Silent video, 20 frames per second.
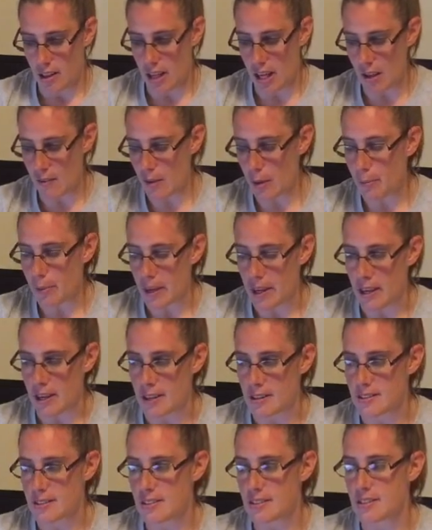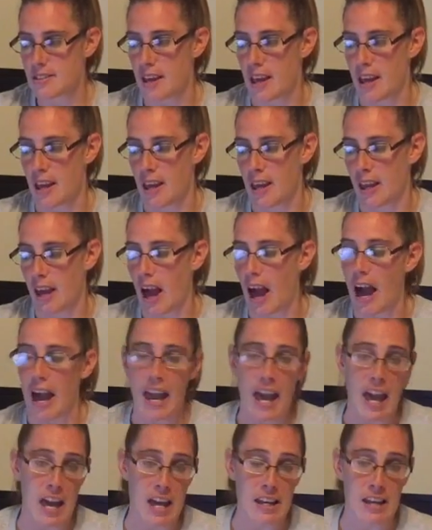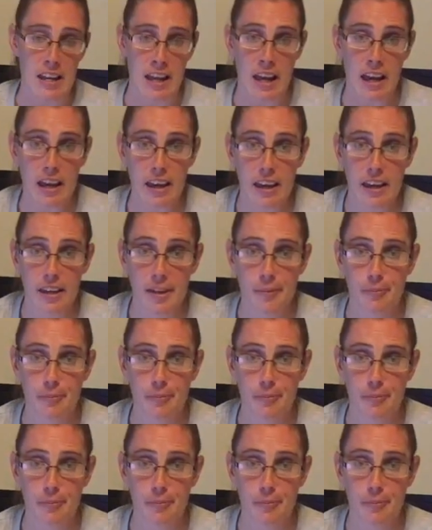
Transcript: EVPs saying, I hate Nick,